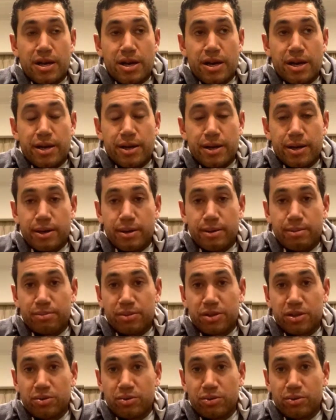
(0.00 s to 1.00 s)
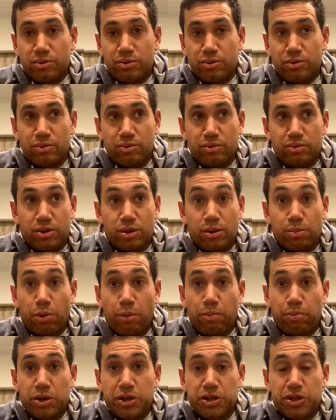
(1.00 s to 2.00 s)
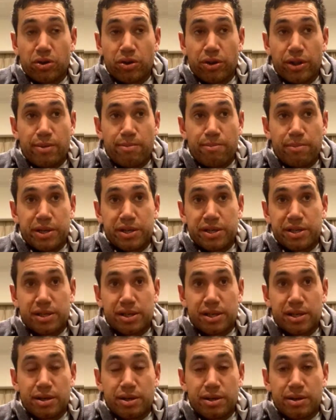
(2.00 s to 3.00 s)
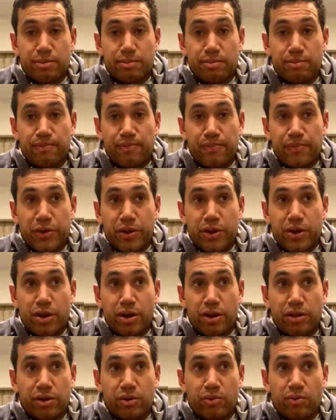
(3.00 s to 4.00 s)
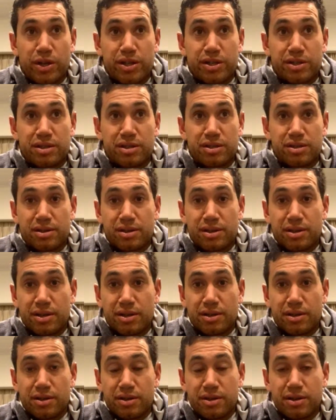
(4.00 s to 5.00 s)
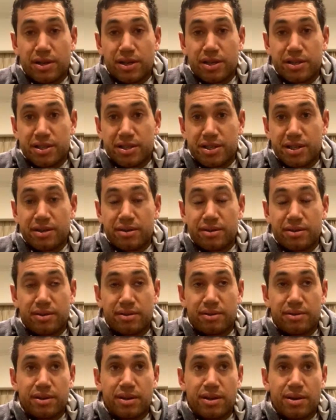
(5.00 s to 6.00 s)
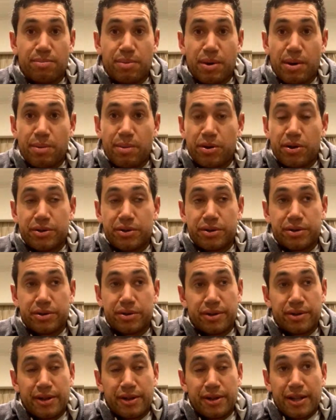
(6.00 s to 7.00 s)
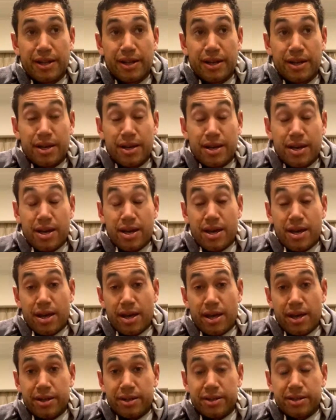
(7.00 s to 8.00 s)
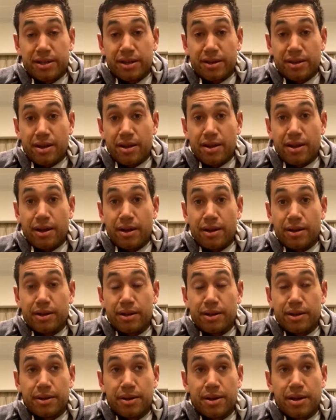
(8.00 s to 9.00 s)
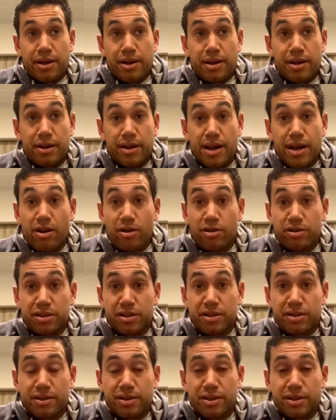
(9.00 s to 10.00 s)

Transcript: to put pressure on them. But I think once, as you said, Bubba and Harris,